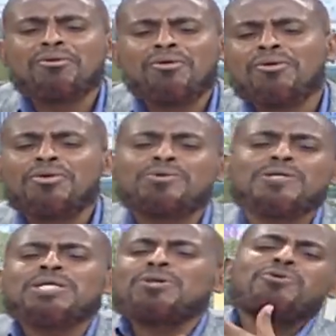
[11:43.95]
oh, he
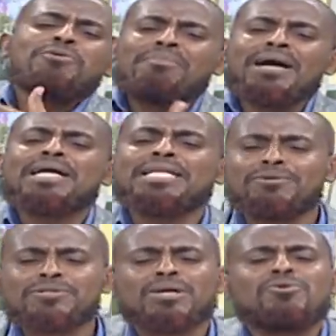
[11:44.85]
was a good man, he
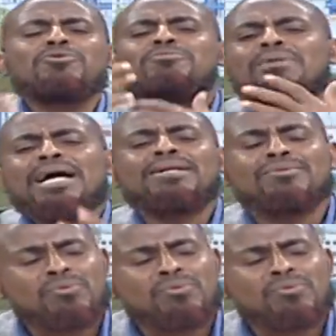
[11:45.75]
was a good man?